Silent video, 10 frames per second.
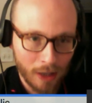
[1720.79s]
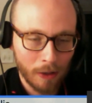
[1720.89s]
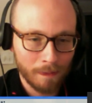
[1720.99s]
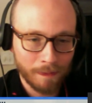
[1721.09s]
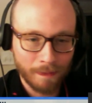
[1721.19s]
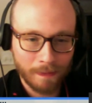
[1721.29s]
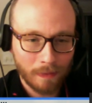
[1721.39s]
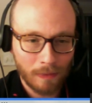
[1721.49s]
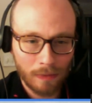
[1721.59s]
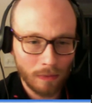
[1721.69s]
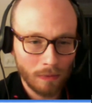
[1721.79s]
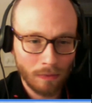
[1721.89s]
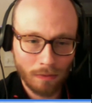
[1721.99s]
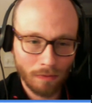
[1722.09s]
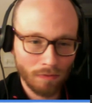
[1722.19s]
But
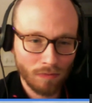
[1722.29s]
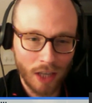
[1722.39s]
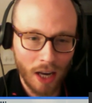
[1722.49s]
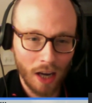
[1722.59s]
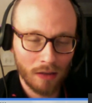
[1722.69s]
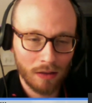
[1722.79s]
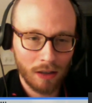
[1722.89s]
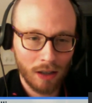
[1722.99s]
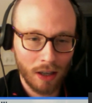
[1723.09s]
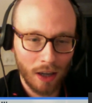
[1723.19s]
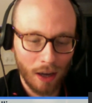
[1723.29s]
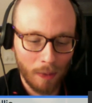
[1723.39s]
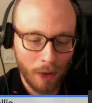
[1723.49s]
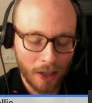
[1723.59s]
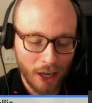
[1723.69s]
yeah, I'm
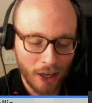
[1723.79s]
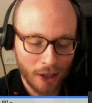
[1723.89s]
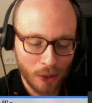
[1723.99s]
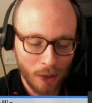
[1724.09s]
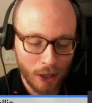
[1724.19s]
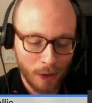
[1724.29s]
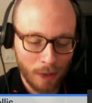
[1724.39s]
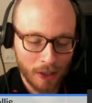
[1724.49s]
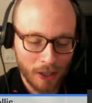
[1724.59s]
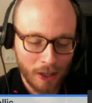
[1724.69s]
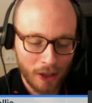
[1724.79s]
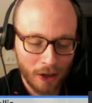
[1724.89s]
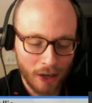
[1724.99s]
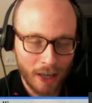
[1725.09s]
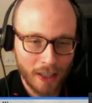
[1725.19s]
not excited to see West Brom because they're
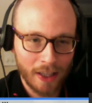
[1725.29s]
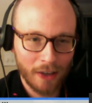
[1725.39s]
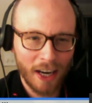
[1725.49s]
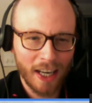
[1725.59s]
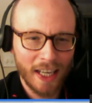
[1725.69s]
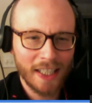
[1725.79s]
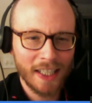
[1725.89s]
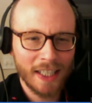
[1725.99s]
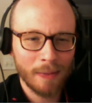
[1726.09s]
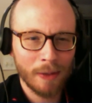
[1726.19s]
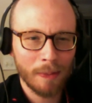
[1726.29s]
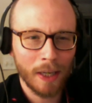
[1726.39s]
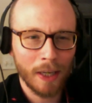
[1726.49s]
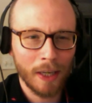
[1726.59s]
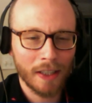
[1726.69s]
not an easy team to beat.